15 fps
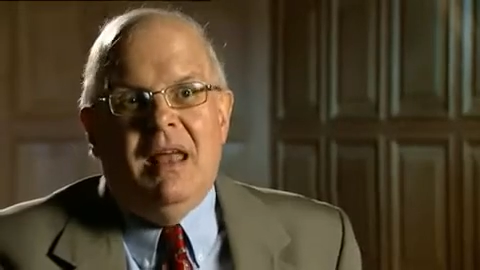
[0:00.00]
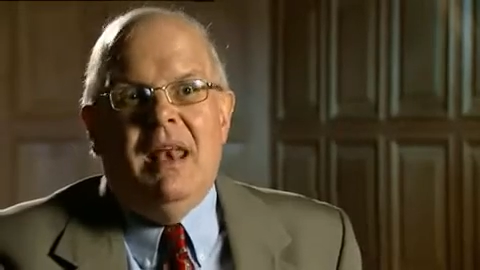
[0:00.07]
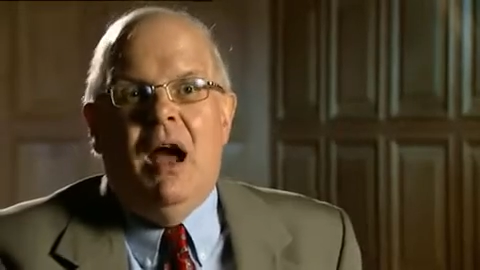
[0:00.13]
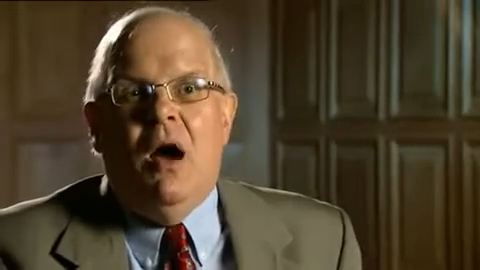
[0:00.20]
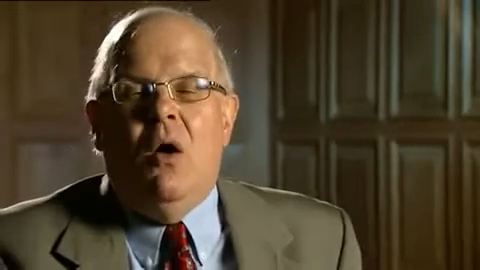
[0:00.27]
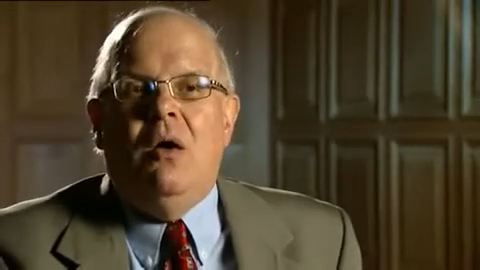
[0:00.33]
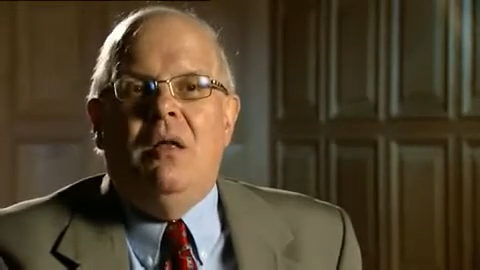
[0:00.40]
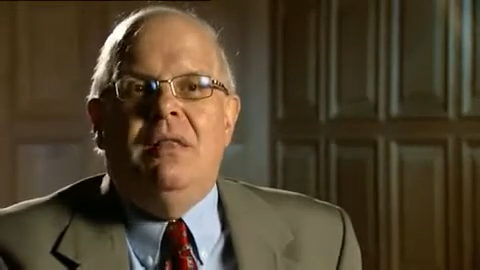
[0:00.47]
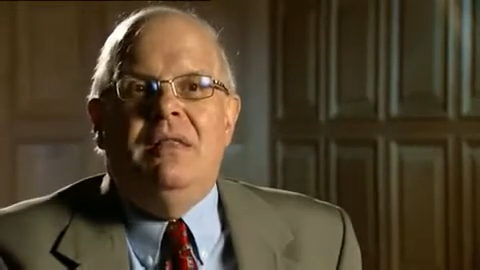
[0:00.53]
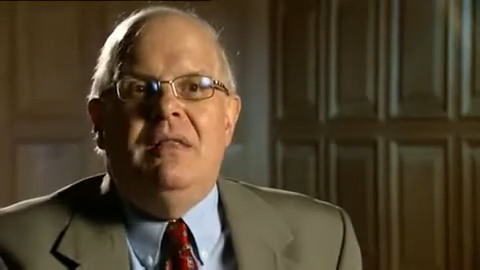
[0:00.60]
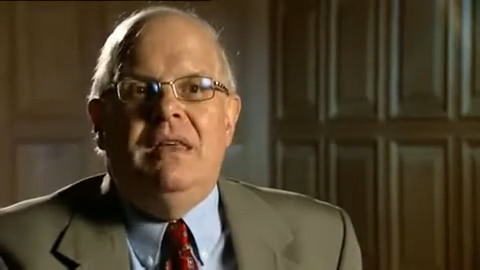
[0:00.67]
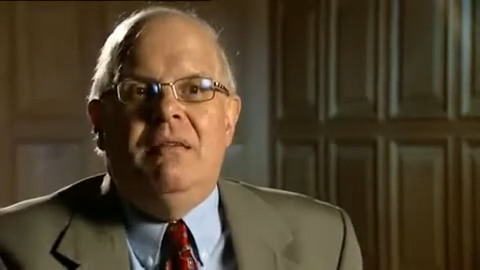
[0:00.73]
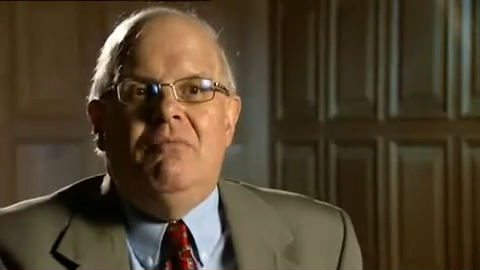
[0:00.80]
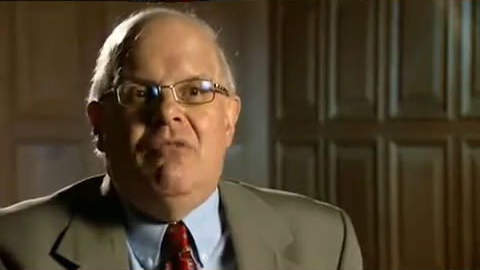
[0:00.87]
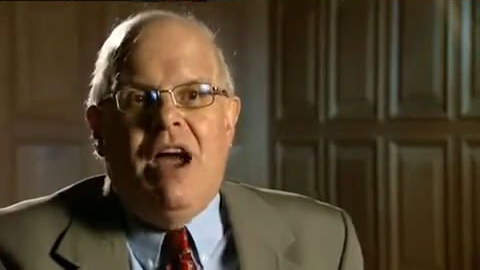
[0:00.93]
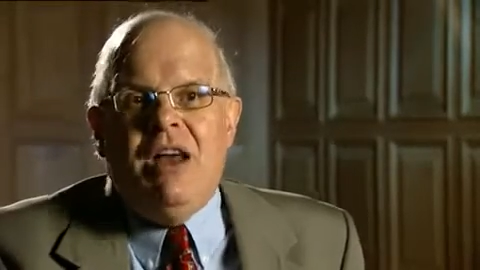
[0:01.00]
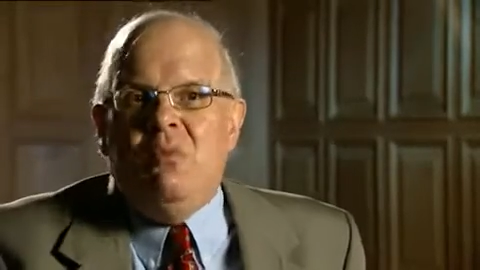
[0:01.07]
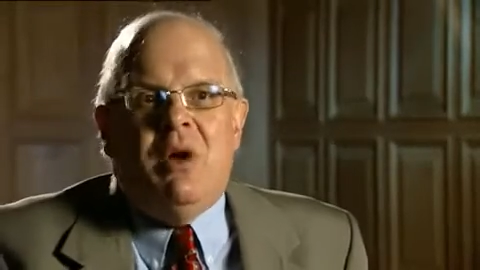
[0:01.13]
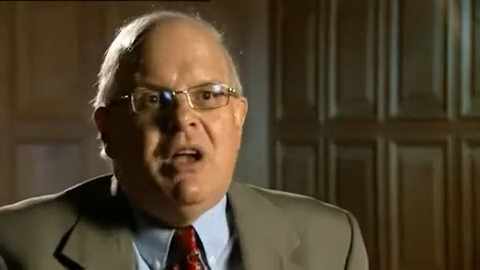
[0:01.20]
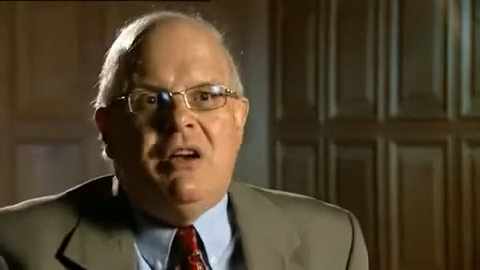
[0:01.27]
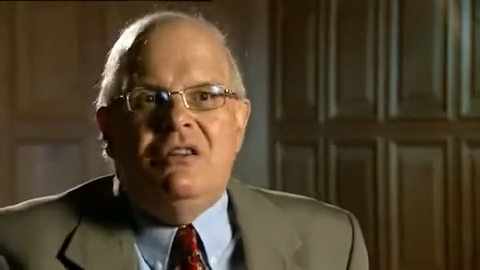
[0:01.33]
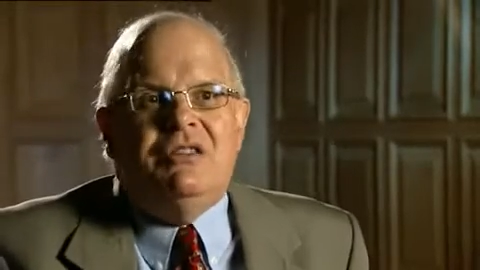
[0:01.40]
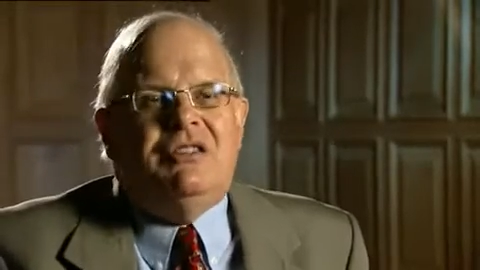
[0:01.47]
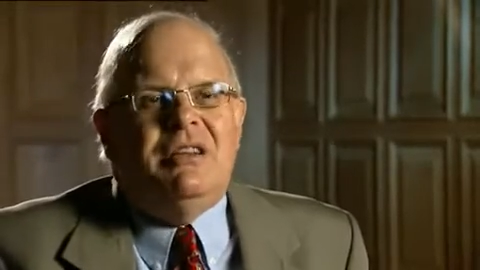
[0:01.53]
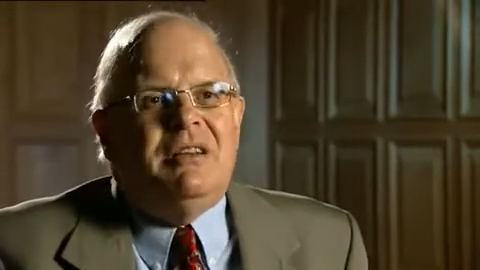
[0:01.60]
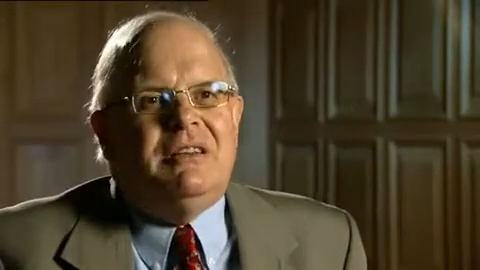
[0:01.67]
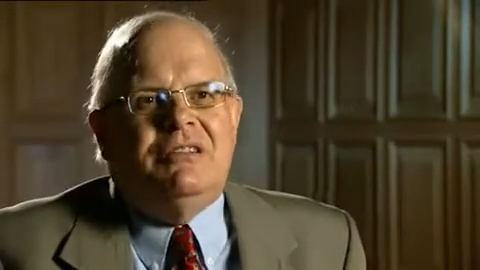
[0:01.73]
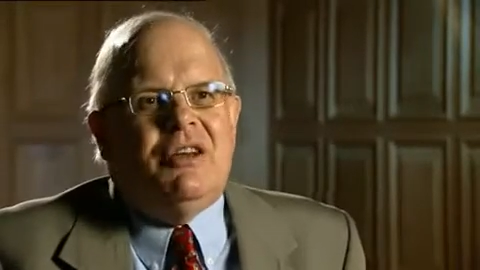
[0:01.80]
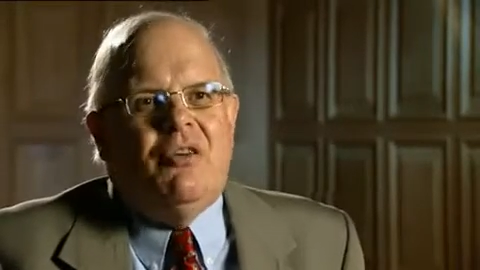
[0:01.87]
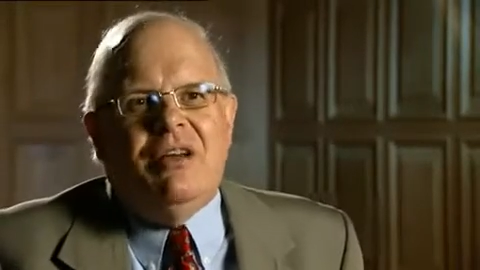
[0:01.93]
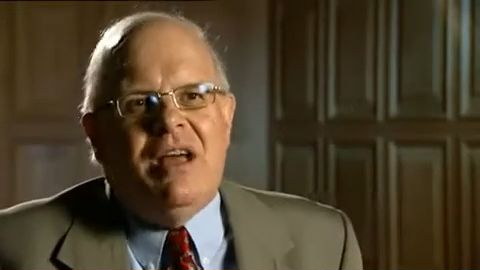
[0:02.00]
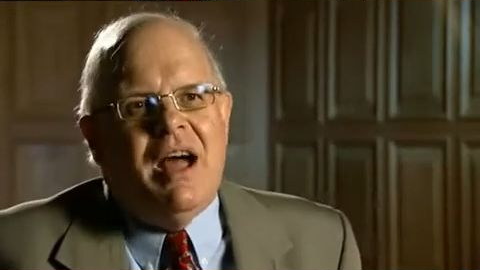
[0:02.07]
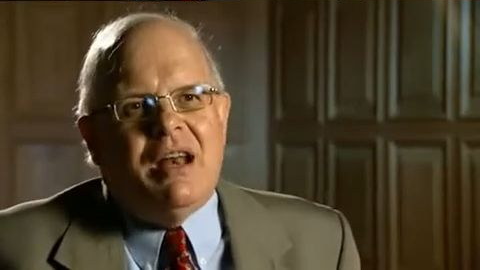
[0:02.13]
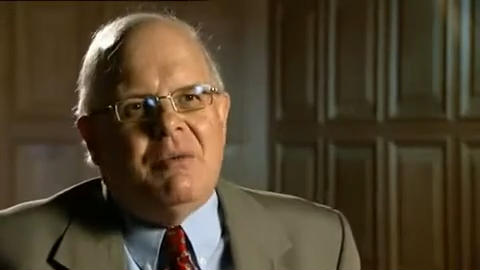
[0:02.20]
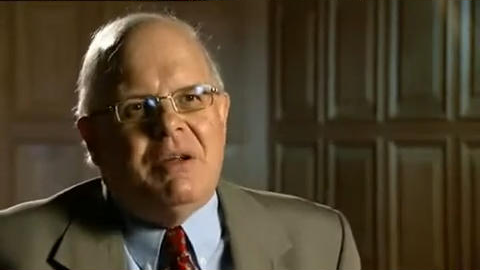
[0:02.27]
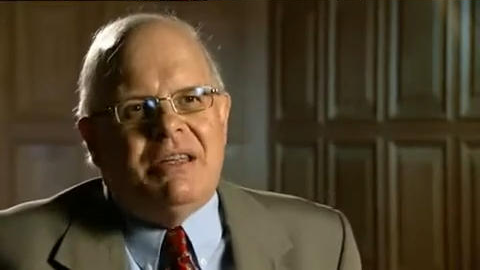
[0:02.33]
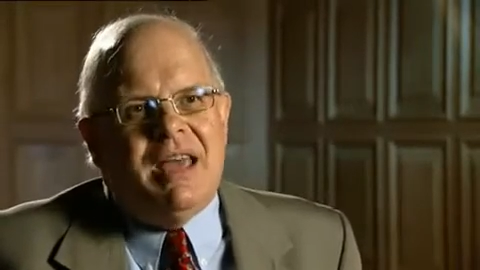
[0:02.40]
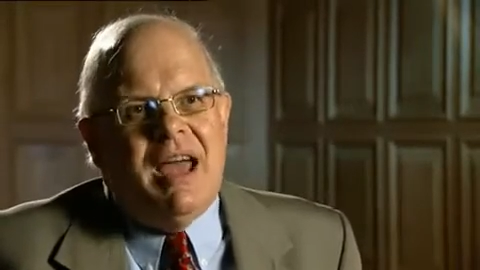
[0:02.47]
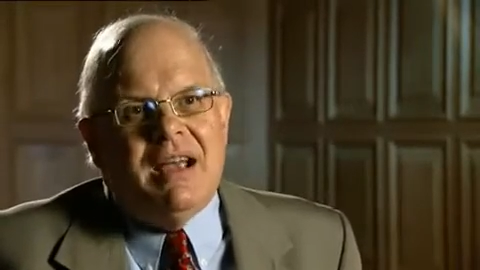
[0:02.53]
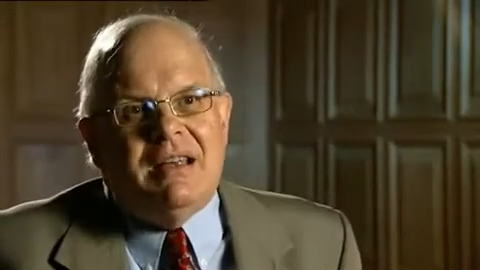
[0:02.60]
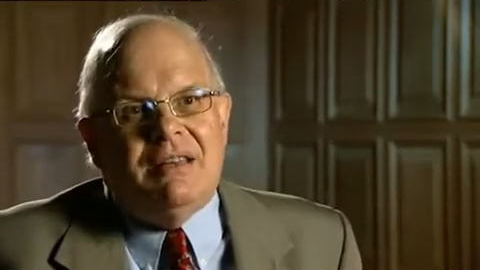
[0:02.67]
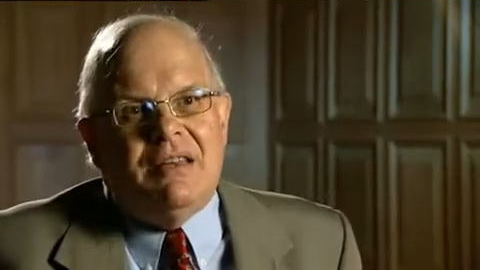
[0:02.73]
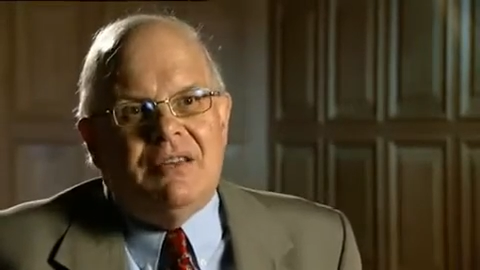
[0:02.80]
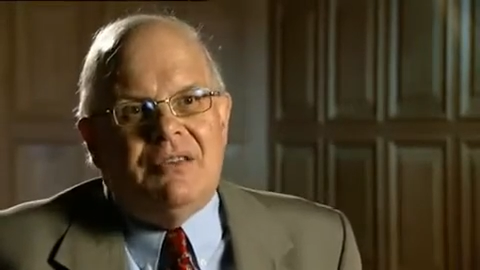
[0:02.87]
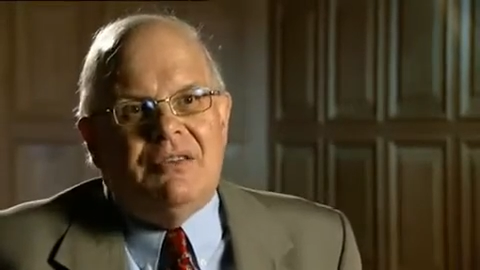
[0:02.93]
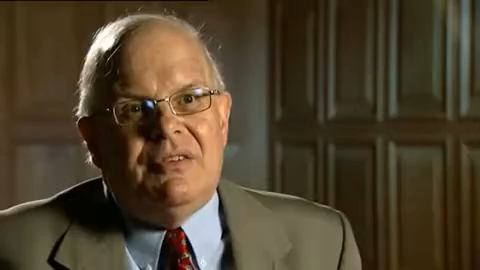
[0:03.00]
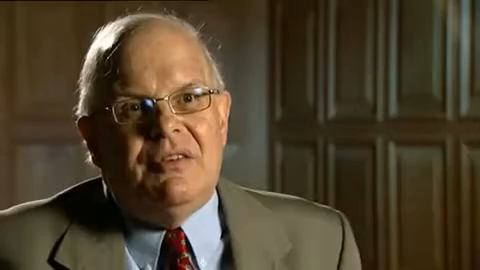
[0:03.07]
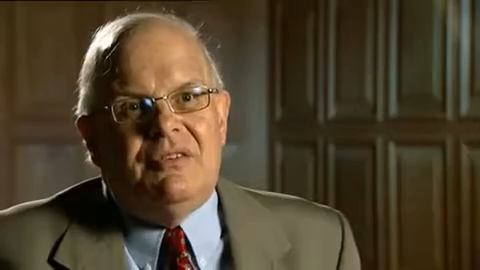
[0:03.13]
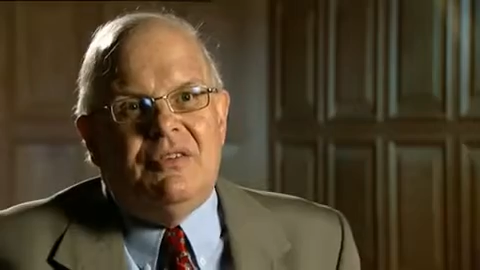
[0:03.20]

Now, the right wingers don't know how to attack this.